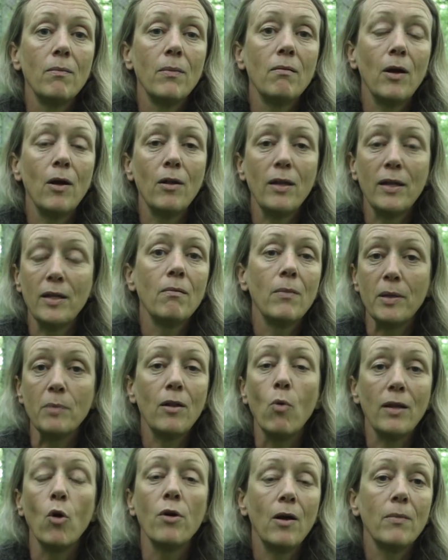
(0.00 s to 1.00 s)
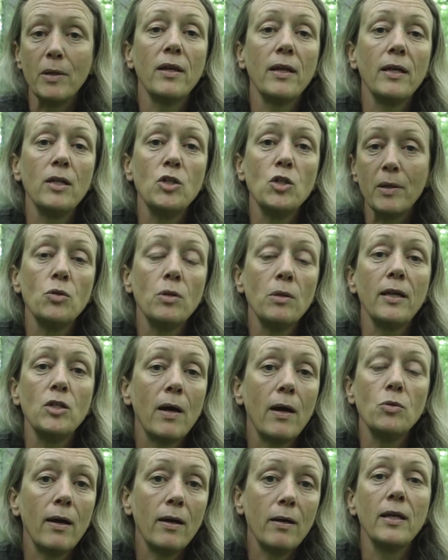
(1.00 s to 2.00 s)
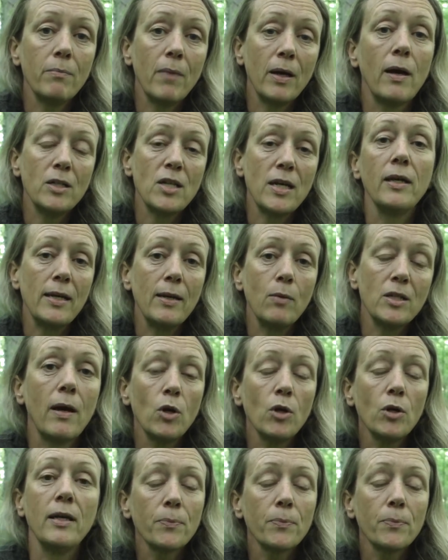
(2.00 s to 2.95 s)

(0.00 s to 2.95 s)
a little bit more than I do in my daily work.